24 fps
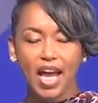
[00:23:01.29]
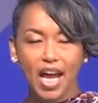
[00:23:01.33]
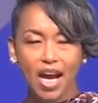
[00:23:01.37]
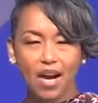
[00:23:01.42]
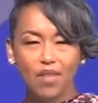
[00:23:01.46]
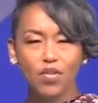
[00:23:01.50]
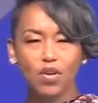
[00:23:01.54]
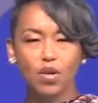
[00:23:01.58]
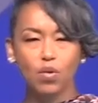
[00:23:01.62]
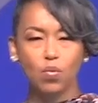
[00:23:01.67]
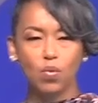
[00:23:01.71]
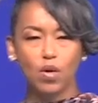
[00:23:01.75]

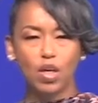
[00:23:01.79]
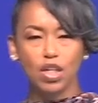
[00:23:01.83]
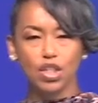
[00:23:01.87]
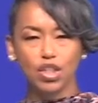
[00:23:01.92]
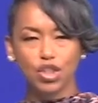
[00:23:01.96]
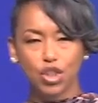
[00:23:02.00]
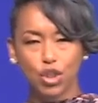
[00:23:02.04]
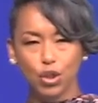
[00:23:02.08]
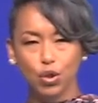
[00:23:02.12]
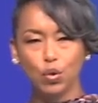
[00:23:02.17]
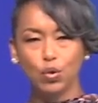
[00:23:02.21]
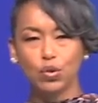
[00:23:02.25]
everyone
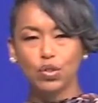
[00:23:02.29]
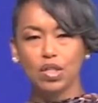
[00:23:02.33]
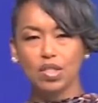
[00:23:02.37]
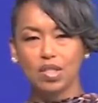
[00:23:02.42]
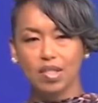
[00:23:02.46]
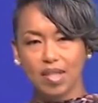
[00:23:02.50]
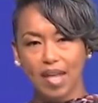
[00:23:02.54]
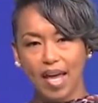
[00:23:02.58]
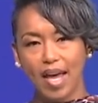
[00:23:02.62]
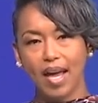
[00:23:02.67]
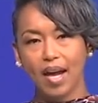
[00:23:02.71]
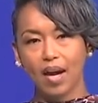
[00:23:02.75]
chooses
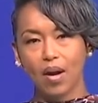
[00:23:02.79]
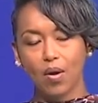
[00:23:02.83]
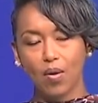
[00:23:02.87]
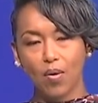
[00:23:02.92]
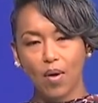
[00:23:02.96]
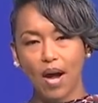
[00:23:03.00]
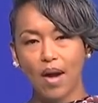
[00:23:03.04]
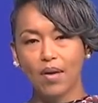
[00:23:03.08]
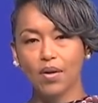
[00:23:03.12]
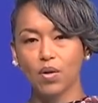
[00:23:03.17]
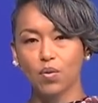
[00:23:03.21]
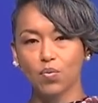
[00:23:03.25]
that
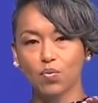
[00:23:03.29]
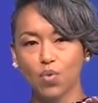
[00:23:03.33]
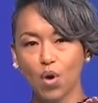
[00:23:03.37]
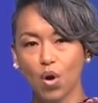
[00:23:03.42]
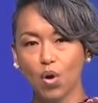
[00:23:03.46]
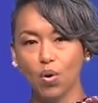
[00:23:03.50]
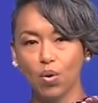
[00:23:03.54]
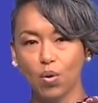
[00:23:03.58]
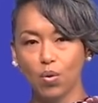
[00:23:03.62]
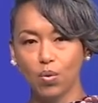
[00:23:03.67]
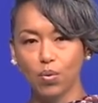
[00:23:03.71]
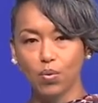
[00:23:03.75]
crowded
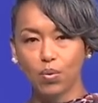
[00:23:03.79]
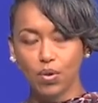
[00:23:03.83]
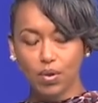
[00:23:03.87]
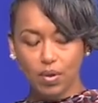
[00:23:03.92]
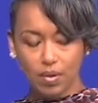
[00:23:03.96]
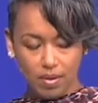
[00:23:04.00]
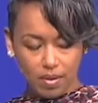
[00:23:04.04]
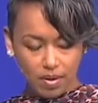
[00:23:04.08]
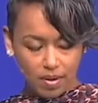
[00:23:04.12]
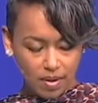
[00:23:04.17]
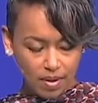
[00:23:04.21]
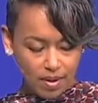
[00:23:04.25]
road."
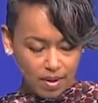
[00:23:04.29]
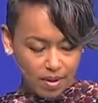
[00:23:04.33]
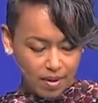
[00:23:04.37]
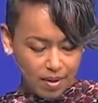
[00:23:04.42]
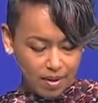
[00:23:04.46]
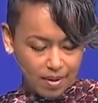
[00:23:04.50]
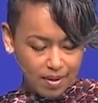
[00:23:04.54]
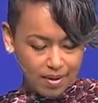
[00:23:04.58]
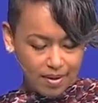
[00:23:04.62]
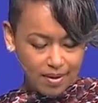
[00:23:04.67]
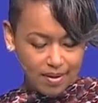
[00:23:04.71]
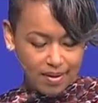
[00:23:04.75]
Wow.
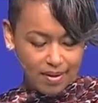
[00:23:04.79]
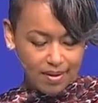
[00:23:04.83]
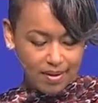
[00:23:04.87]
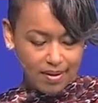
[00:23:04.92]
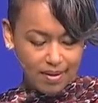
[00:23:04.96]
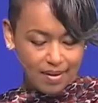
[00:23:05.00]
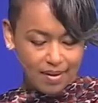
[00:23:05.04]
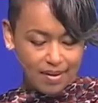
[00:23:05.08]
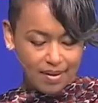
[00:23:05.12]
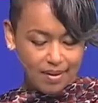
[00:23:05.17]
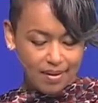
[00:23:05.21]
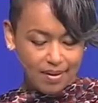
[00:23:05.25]

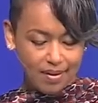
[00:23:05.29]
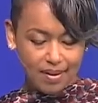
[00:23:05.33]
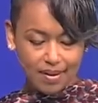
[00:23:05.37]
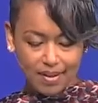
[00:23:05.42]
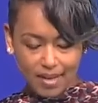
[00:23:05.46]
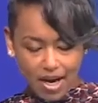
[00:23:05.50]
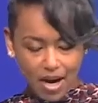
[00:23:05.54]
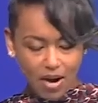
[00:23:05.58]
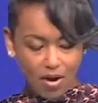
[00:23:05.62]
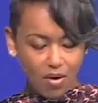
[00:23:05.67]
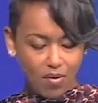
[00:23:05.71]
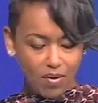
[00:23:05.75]
"The
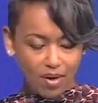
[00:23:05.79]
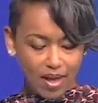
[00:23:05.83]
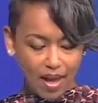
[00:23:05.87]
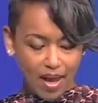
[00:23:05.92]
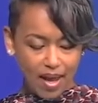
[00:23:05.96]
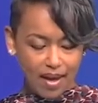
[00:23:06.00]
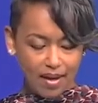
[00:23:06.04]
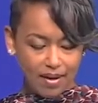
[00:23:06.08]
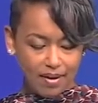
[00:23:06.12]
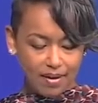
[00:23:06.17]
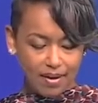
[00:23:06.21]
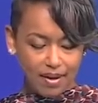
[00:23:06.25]
narrow
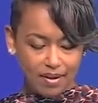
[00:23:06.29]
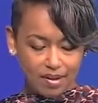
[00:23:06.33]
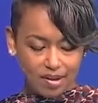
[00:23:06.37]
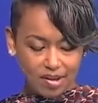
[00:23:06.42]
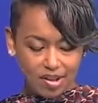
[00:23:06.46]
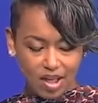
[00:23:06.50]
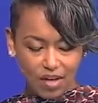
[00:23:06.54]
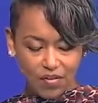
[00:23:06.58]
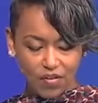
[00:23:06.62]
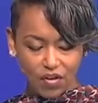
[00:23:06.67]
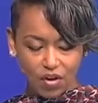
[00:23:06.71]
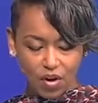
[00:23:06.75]
gate and the
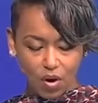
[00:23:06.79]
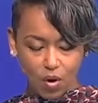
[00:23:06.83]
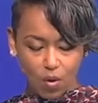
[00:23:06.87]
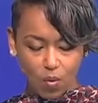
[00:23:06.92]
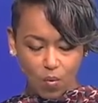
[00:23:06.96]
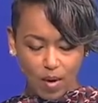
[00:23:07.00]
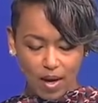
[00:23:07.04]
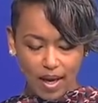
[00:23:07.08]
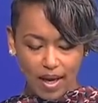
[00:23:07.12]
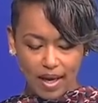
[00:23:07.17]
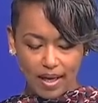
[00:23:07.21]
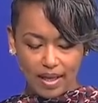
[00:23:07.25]
difficult
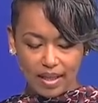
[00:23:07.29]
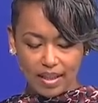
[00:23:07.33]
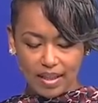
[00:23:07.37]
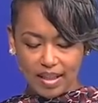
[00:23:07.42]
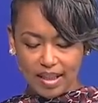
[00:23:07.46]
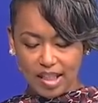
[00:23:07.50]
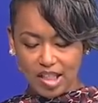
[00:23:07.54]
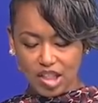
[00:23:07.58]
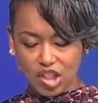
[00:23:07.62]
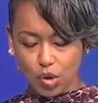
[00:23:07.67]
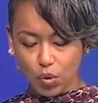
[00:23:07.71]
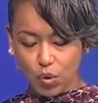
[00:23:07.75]
way
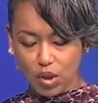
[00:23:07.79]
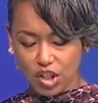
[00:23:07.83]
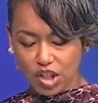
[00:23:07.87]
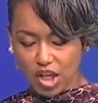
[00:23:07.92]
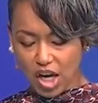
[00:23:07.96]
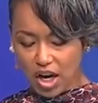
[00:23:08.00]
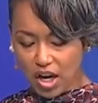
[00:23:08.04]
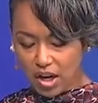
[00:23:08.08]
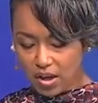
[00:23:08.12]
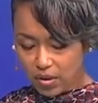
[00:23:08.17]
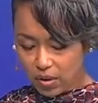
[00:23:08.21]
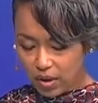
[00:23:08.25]
leads to
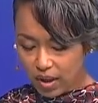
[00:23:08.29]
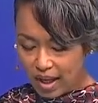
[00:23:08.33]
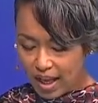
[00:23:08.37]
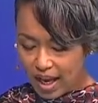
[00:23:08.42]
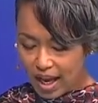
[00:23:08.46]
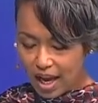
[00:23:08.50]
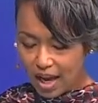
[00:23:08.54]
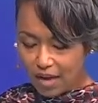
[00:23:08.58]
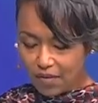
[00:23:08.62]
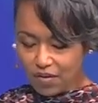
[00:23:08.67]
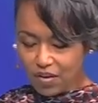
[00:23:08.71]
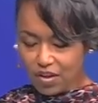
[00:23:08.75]
eternal
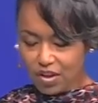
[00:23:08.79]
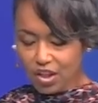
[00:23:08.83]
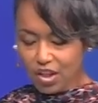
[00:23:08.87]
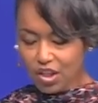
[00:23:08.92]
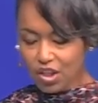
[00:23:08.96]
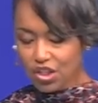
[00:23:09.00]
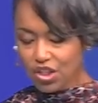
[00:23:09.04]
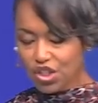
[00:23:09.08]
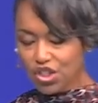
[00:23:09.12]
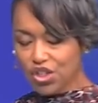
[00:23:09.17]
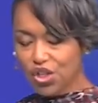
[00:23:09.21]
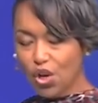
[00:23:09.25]
life.
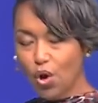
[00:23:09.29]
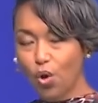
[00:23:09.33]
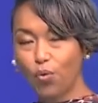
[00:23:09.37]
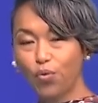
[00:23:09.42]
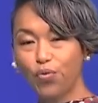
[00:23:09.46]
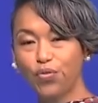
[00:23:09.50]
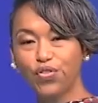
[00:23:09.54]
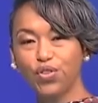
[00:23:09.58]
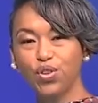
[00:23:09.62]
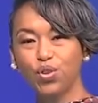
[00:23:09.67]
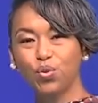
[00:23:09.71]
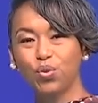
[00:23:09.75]
So
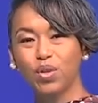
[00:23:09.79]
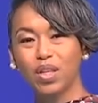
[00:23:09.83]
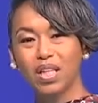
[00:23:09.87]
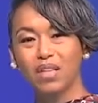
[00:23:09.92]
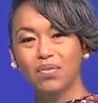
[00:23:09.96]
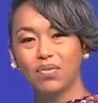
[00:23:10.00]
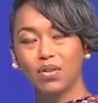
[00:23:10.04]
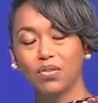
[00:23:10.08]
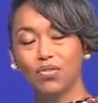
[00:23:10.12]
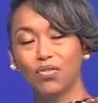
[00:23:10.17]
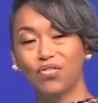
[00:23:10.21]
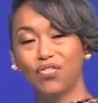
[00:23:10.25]
few
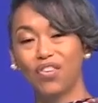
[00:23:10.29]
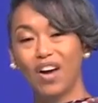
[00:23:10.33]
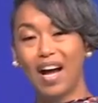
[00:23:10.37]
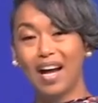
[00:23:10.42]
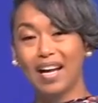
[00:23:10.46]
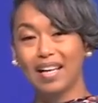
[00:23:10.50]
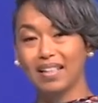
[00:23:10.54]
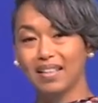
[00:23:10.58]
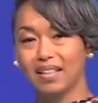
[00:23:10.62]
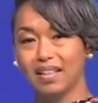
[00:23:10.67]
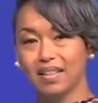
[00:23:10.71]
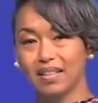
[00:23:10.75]
even
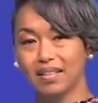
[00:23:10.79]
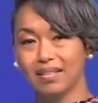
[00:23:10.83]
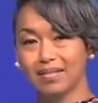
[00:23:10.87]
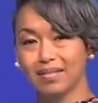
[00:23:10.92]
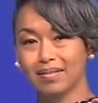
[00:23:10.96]
find it."